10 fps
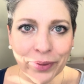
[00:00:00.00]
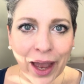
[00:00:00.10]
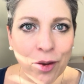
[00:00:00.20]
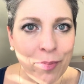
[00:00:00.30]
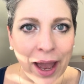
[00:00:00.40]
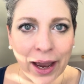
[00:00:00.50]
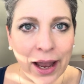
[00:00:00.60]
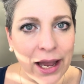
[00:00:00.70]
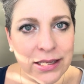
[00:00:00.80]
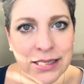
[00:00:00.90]
I'm back.
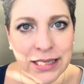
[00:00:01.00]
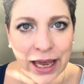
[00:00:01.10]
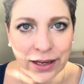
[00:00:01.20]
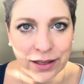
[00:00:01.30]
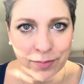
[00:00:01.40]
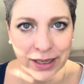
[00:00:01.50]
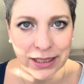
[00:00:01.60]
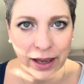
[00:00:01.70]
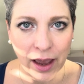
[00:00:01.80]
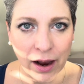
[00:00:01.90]
I just added the
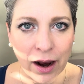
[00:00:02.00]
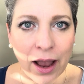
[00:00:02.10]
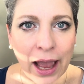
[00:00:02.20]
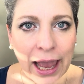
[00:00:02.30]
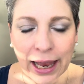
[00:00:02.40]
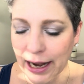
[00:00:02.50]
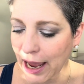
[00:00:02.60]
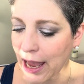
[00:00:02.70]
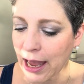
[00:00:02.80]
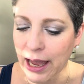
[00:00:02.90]
mascara and
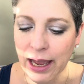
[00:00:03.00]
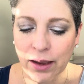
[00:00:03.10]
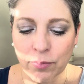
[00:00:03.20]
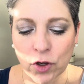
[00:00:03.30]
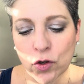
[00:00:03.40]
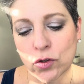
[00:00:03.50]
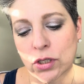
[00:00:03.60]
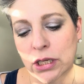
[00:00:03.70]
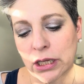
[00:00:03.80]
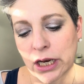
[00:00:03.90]
I'm
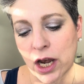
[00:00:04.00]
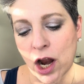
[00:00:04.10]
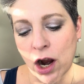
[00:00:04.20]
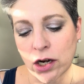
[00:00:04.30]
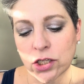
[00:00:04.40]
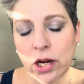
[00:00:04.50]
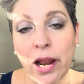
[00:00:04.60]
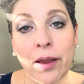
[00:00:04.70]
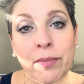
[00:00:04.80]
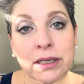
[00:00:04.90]
using the Nars
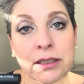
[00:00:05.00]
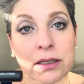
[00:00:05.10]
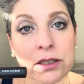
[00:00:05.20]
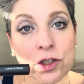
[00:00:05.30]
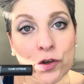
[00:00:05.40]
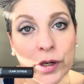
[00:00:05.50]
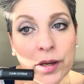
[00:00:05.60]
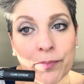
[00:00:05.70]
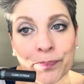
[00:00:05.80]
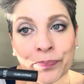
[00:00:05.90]
Climax
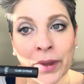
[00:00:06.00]
Extreme.